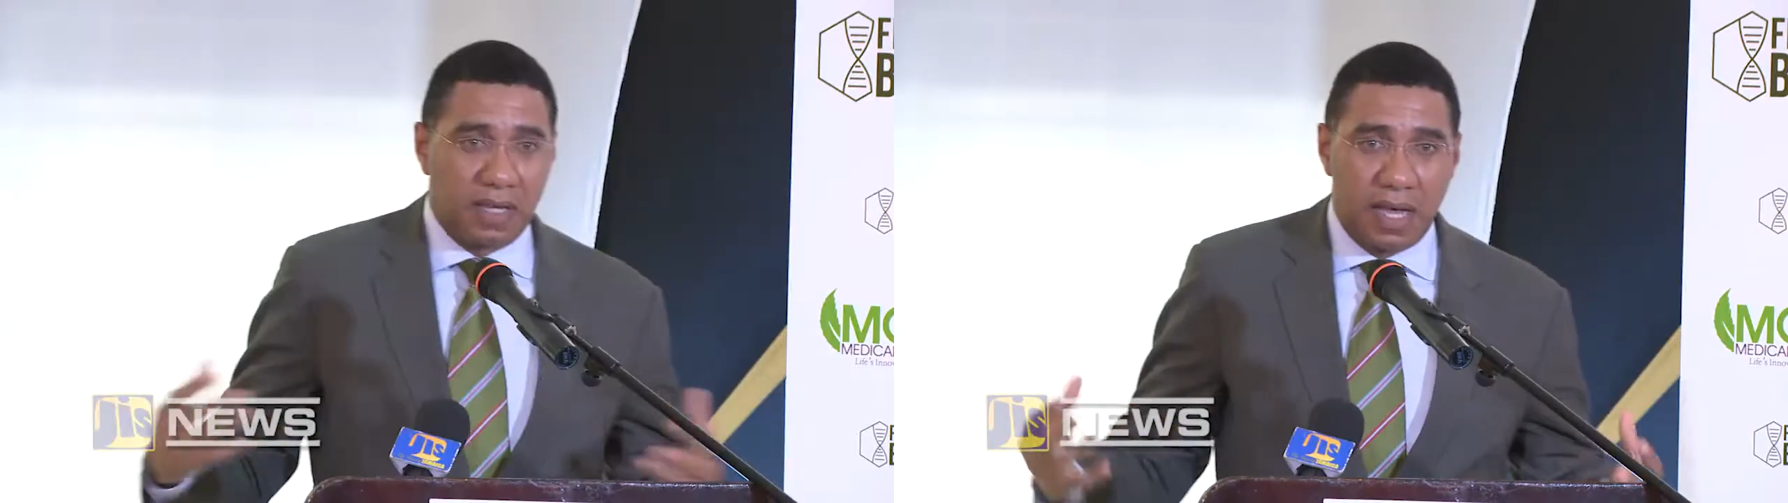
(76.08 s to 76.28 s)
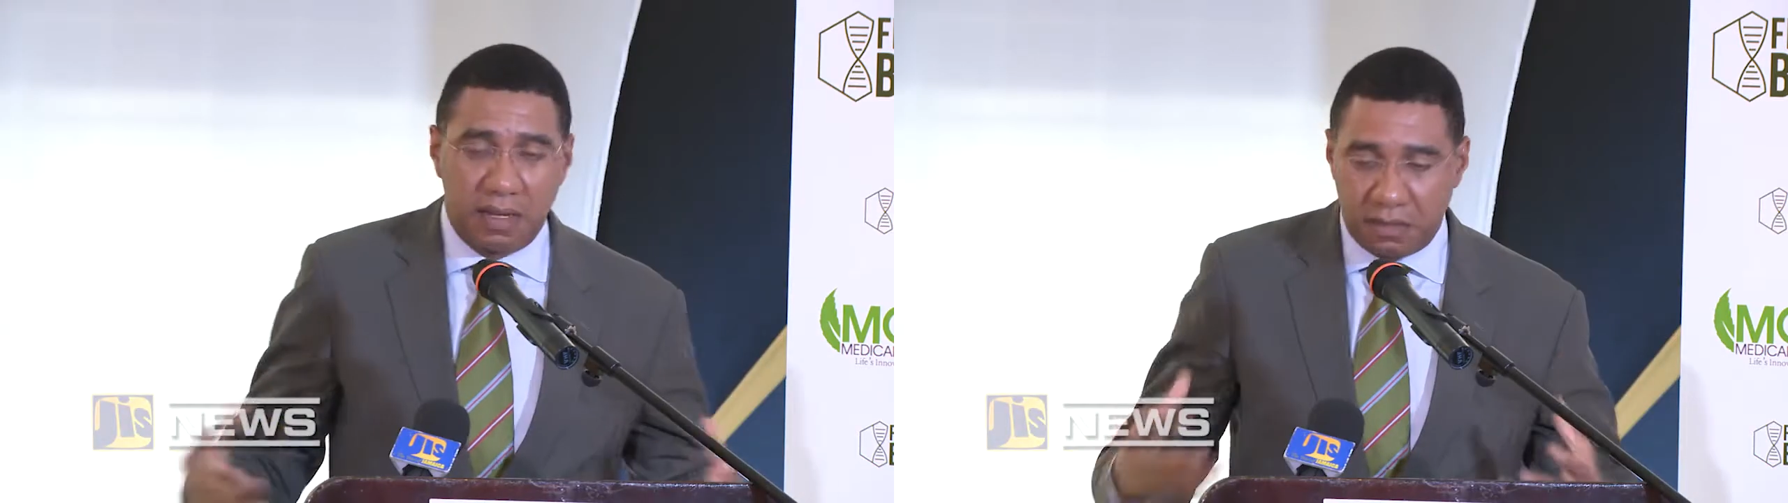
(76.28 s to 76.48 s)

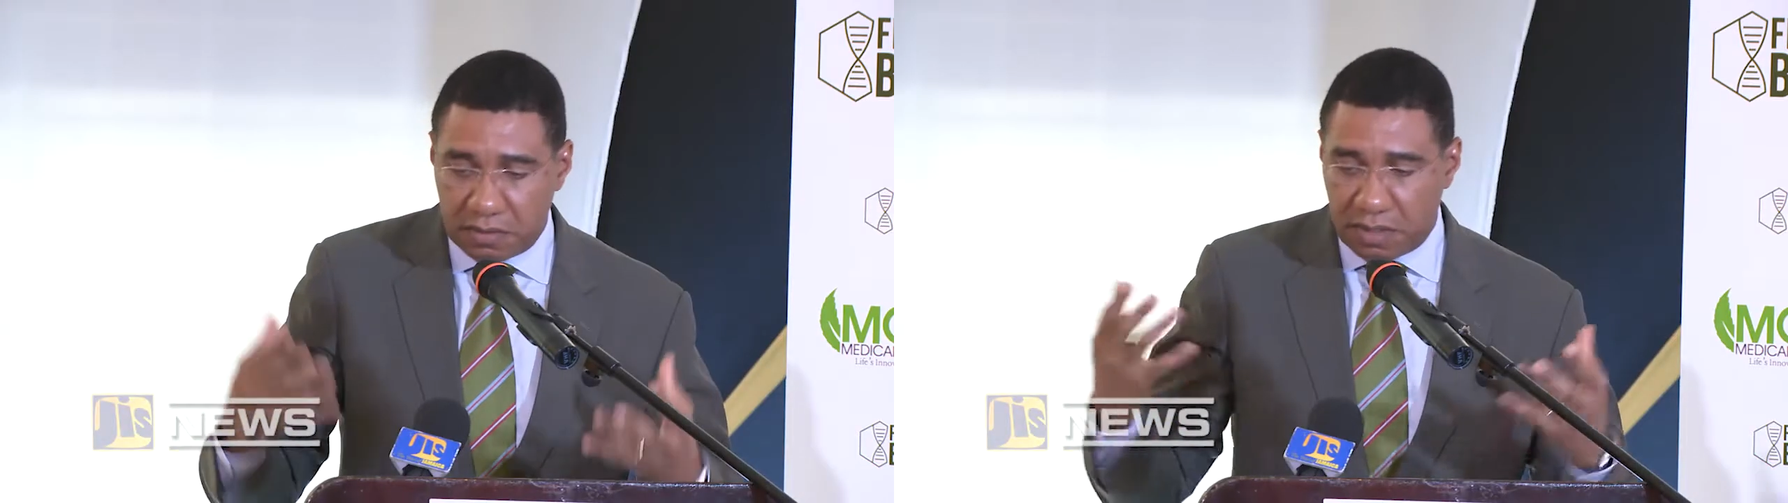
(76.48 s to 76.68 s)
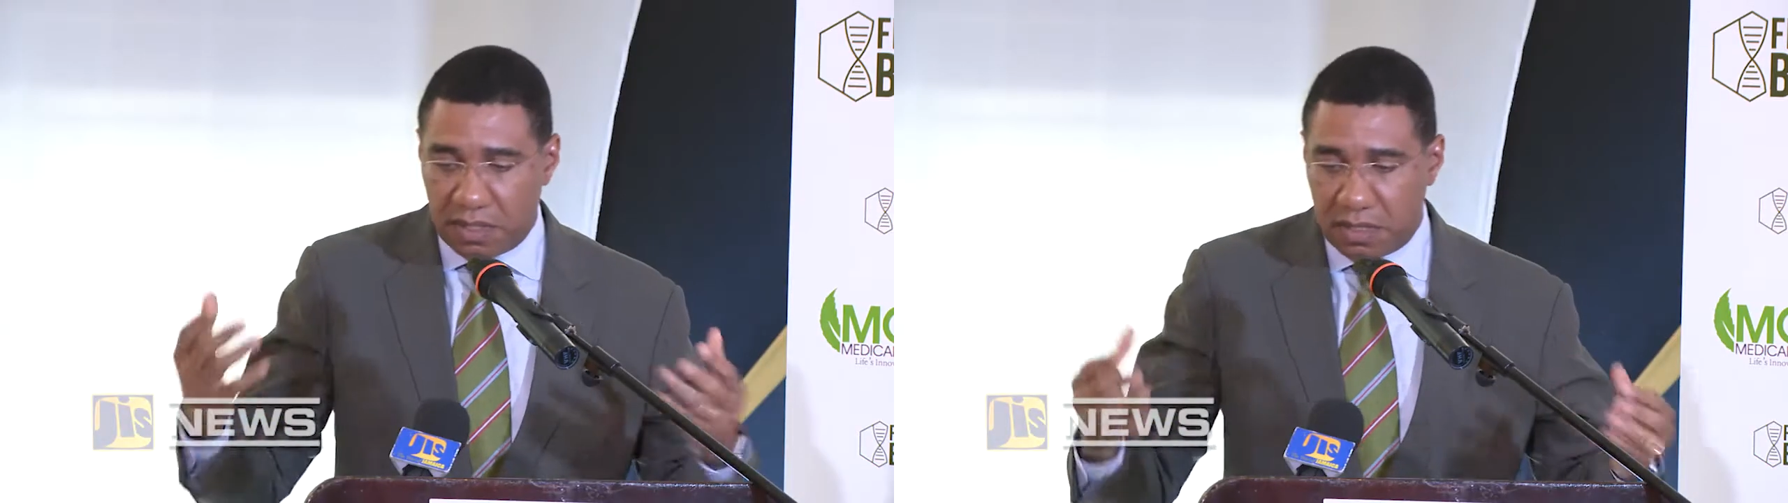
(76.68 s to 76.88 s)
and
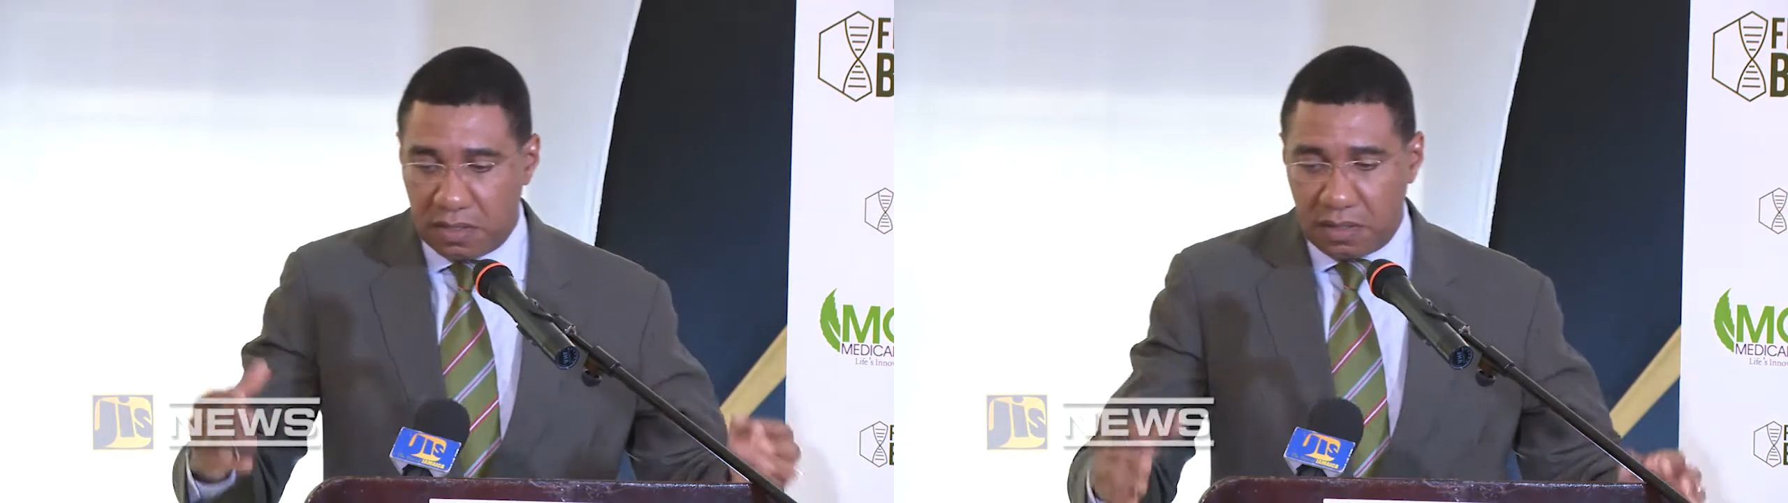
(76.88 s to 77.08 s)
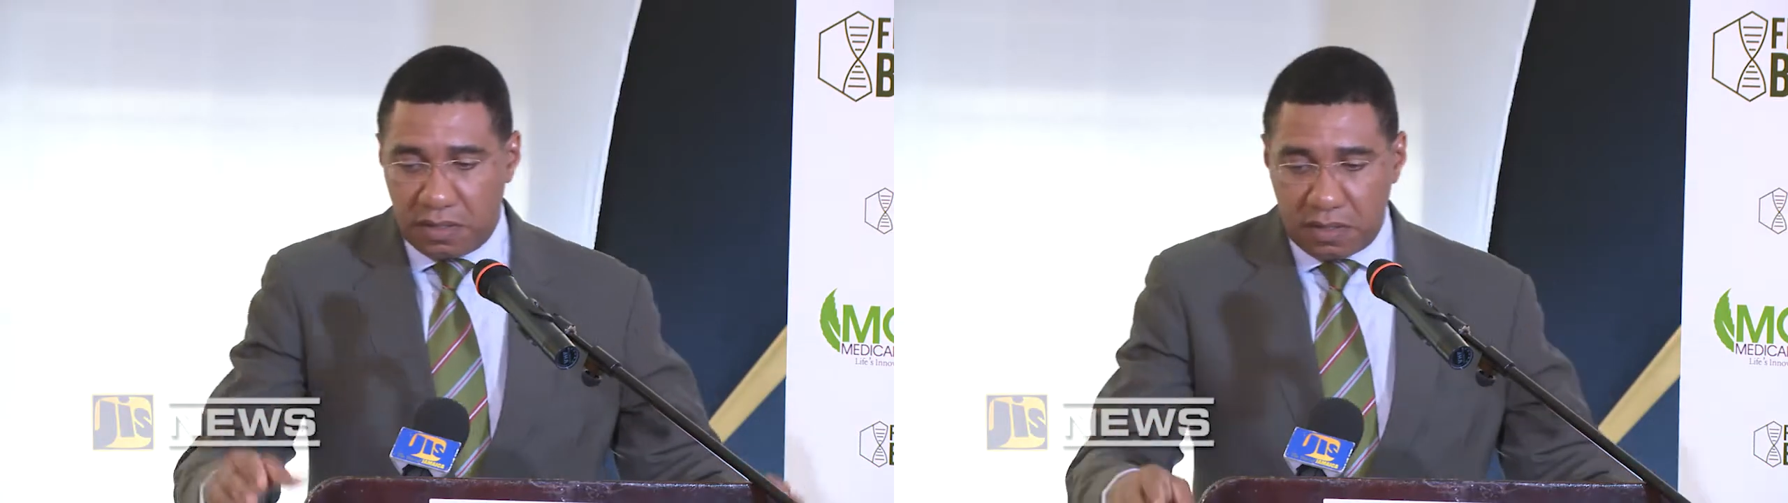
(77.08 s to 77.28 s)
the
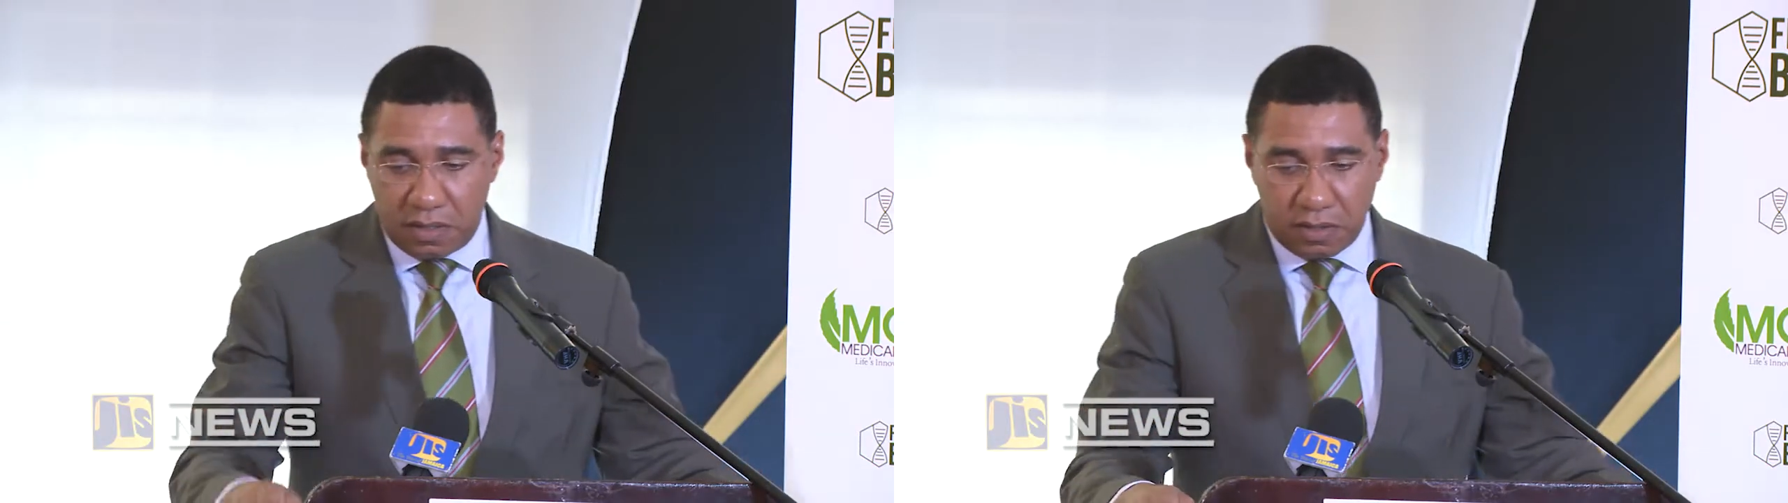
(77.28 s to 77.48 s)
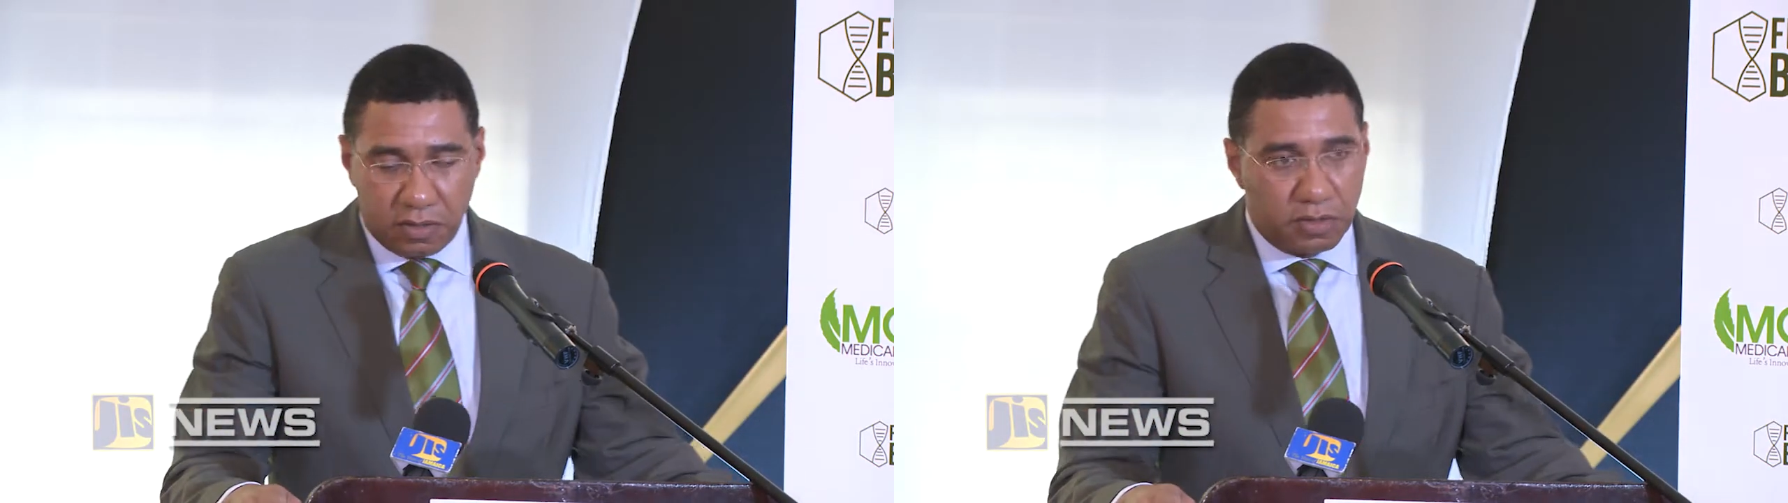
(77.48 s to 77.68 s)

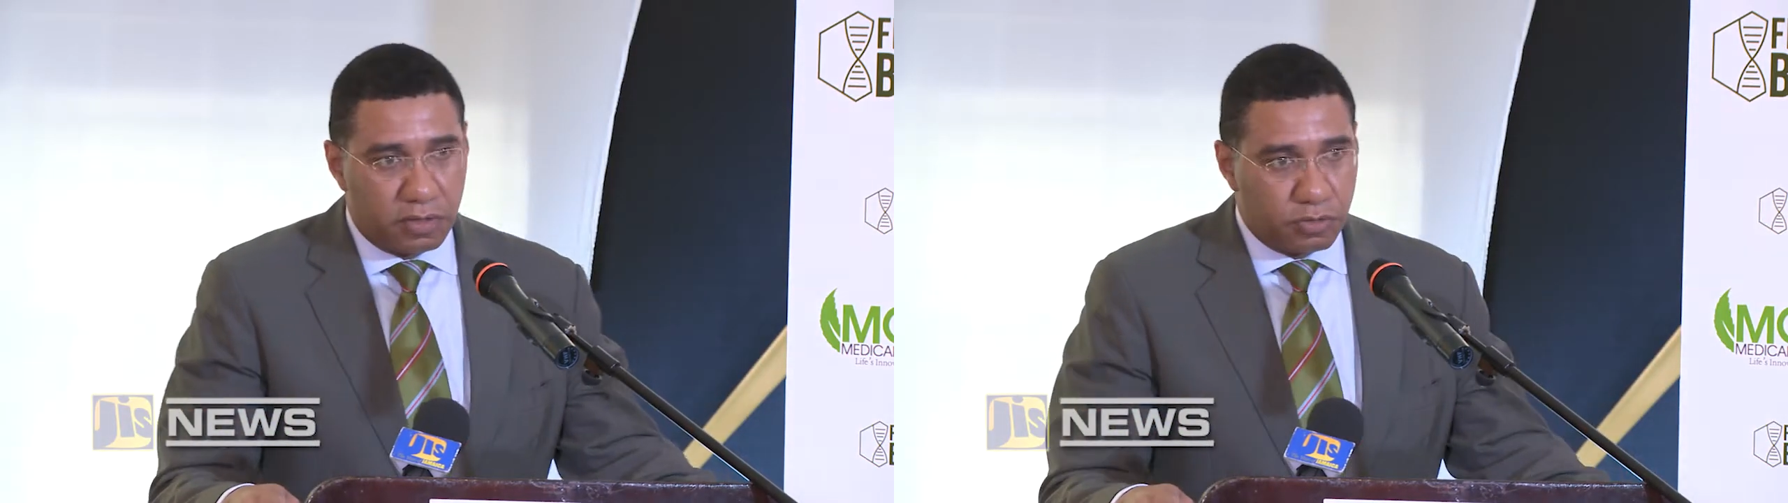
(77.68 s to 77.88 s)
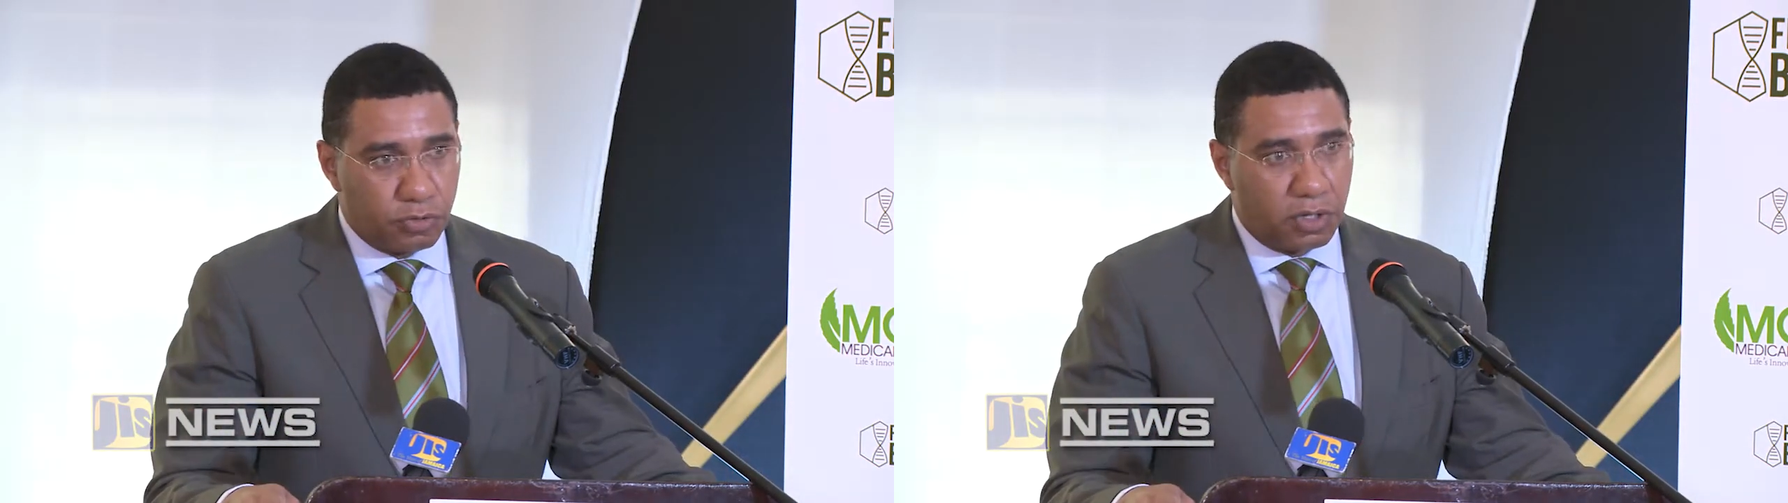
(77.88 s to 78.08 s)

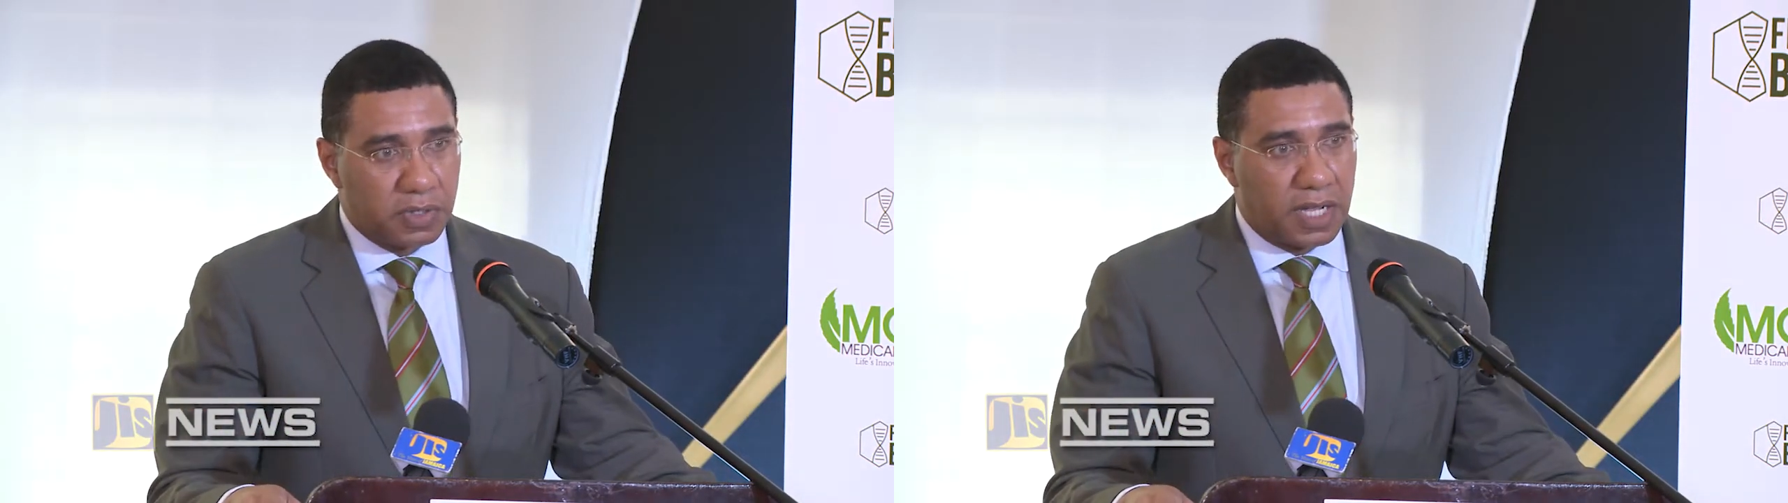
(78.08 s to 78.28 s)
drugs